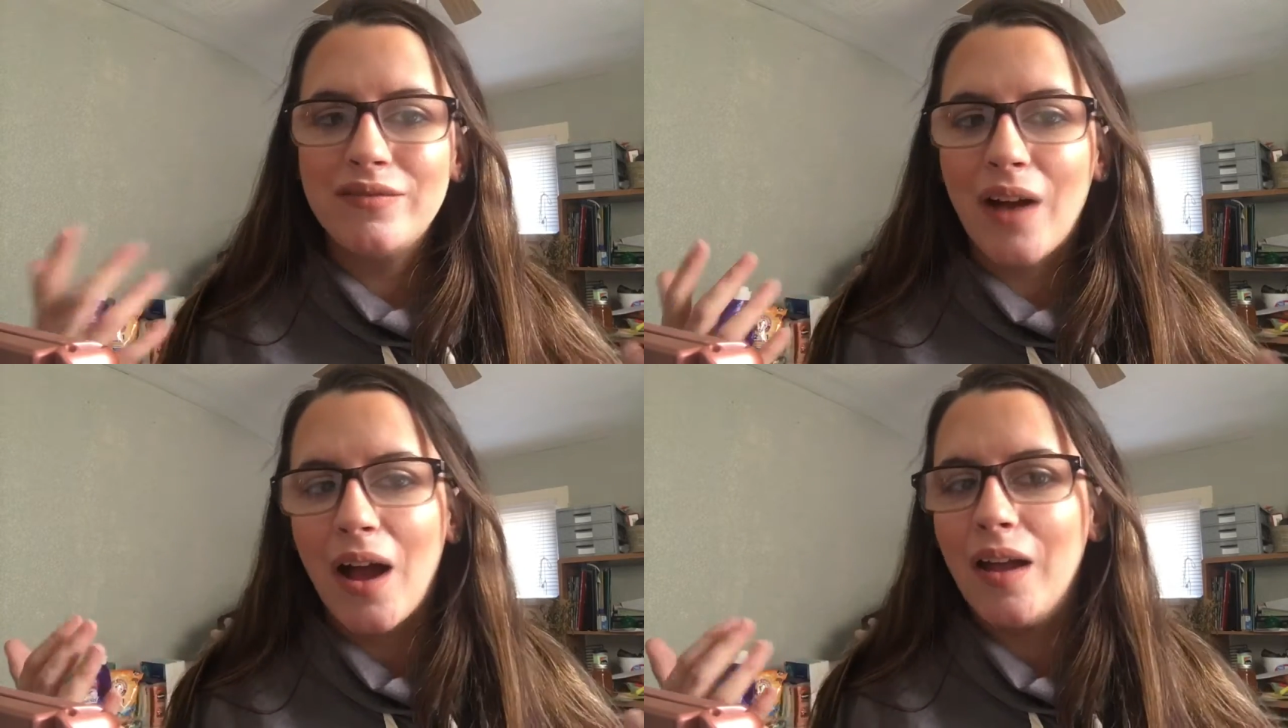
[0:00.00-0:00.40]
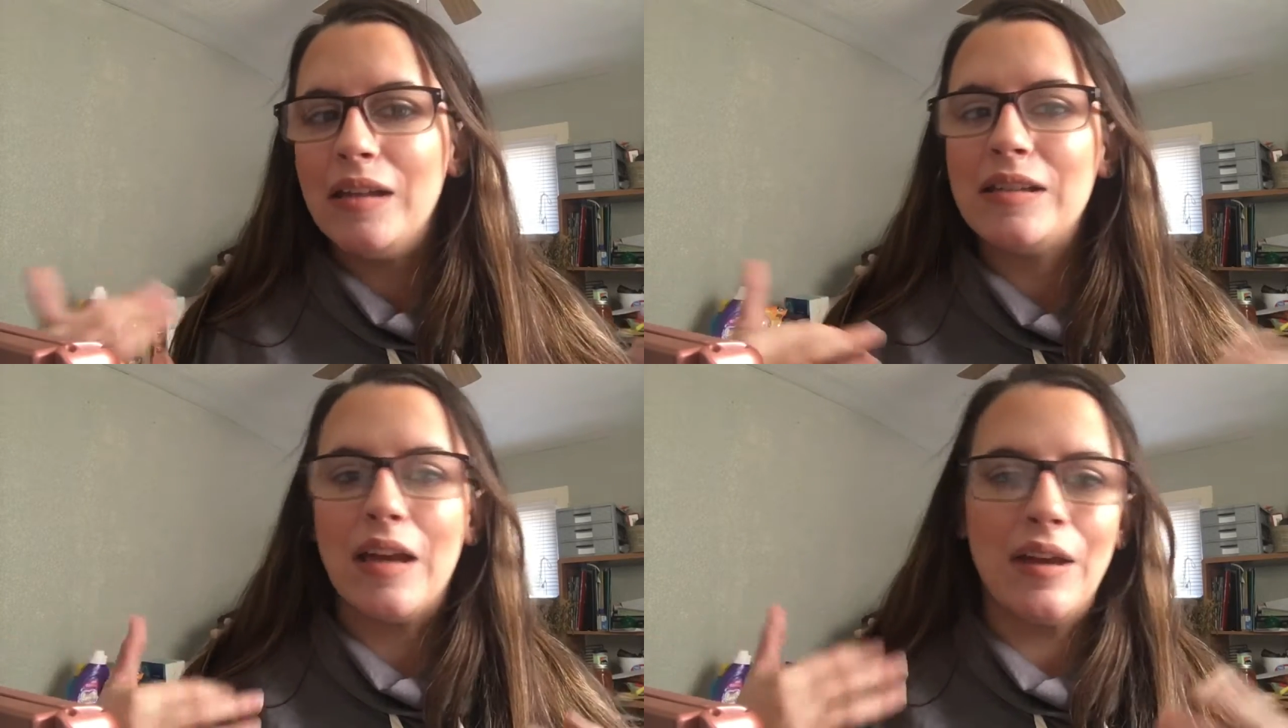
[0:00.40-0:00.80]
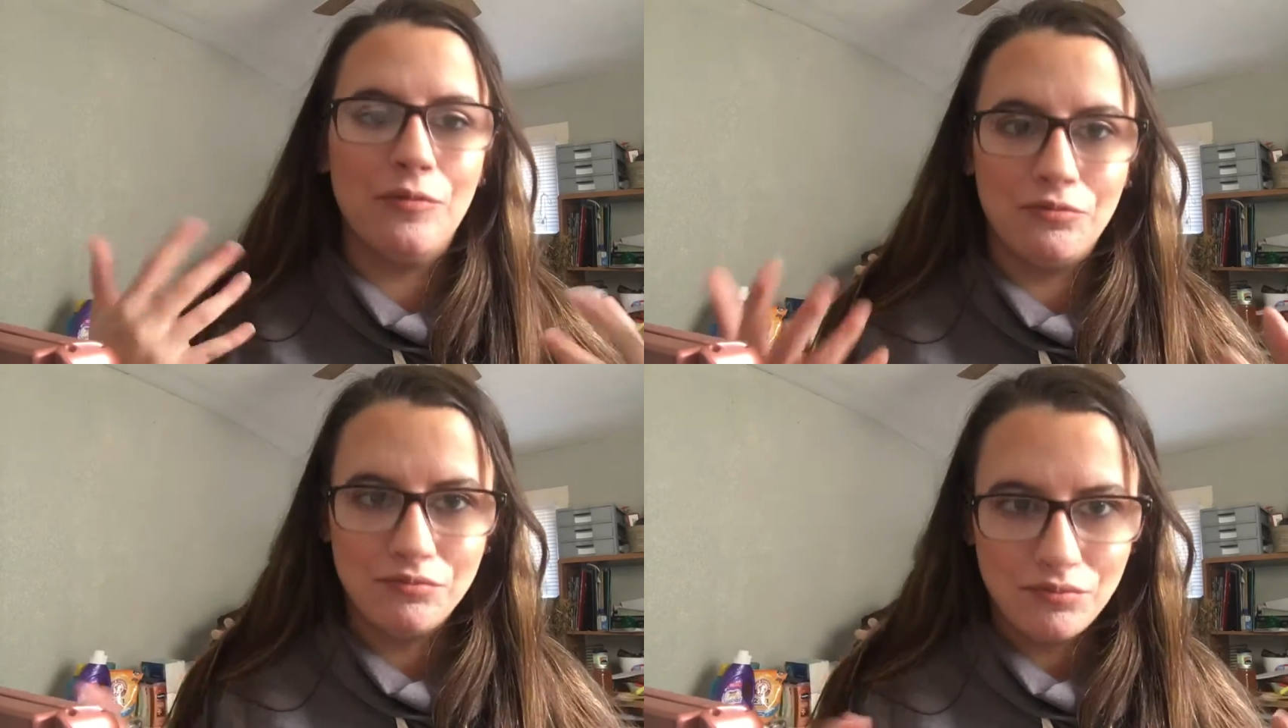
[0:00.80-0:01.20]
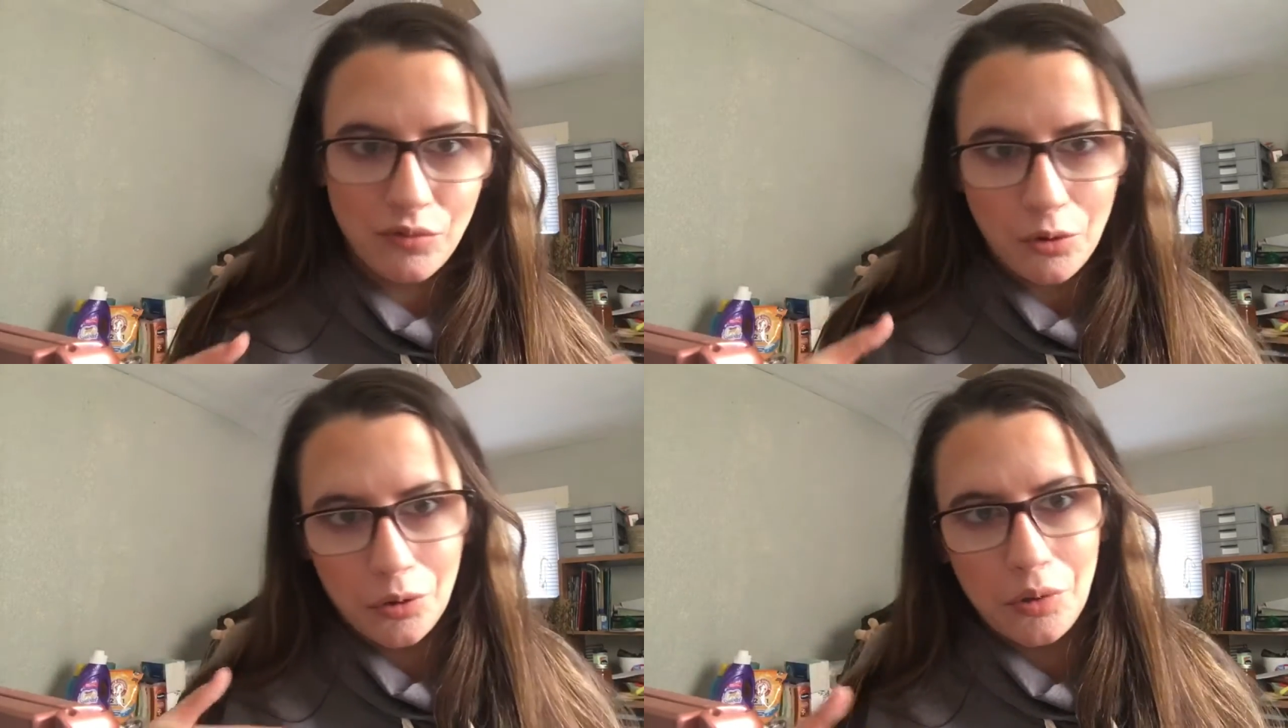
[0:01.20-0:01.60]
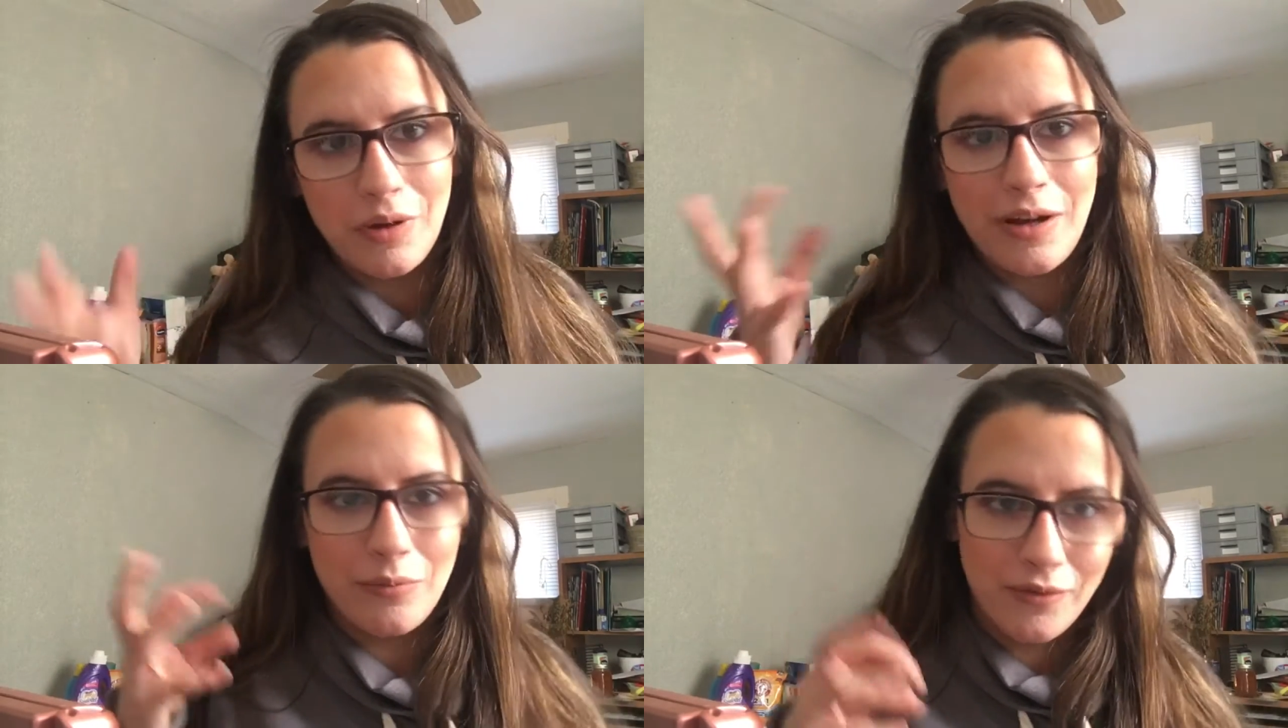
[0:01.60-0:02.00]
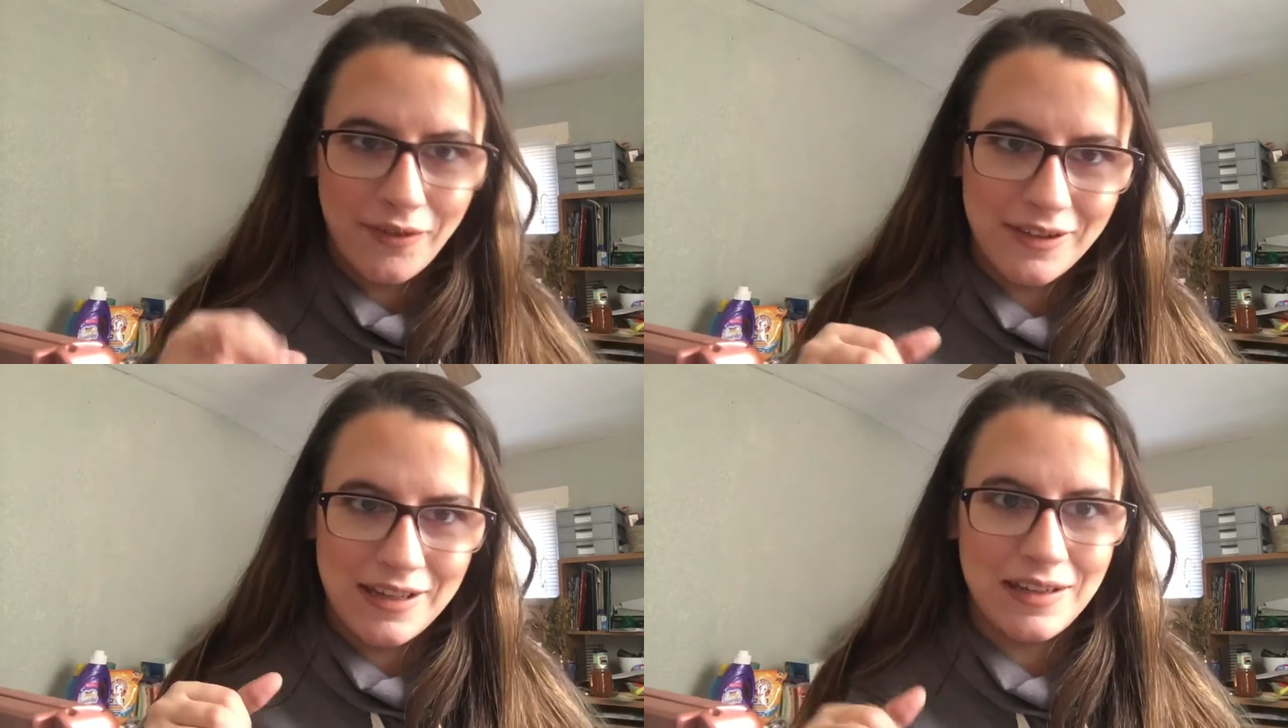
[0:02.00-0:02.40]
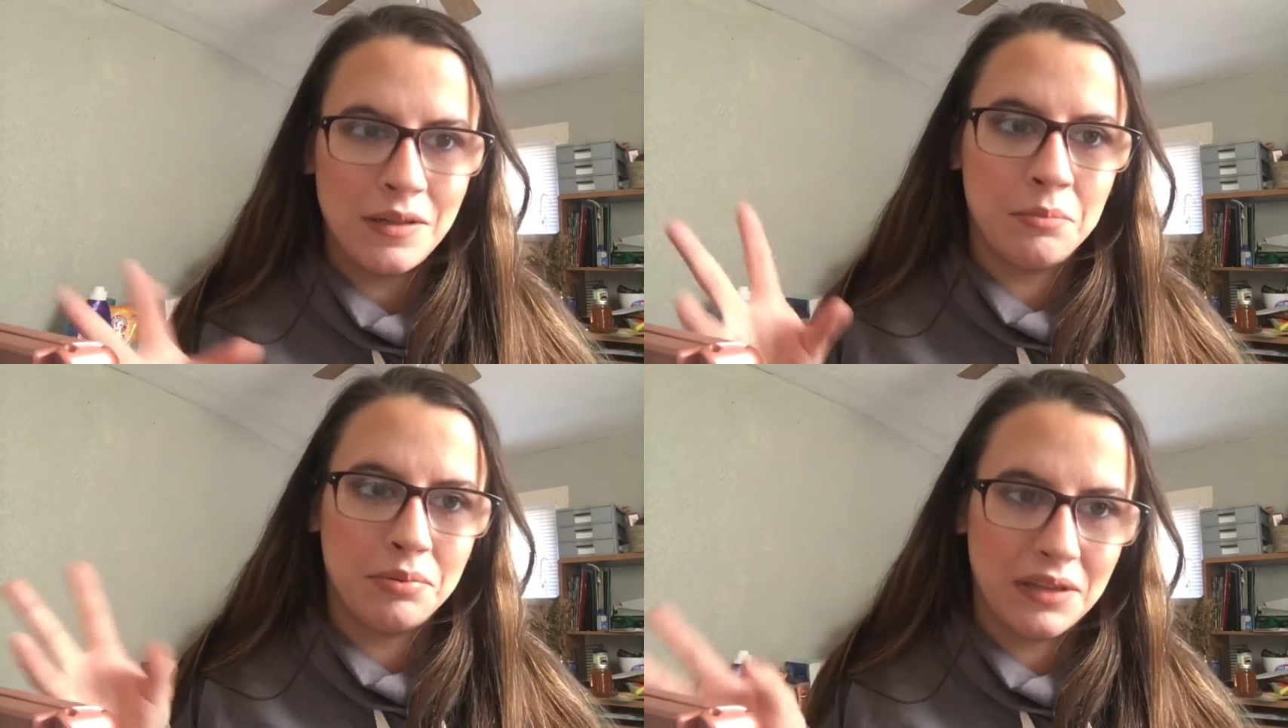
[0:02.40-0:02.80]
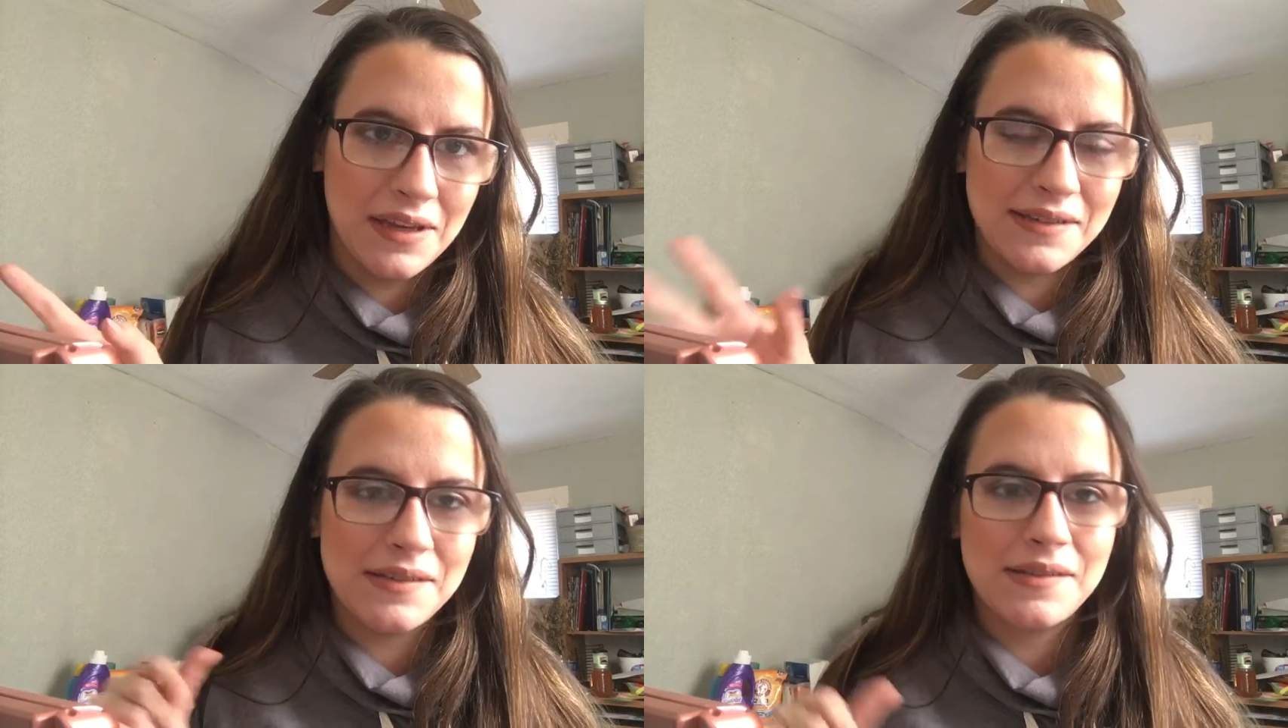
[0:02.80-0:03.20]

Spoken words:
find or what I'm rolling in place.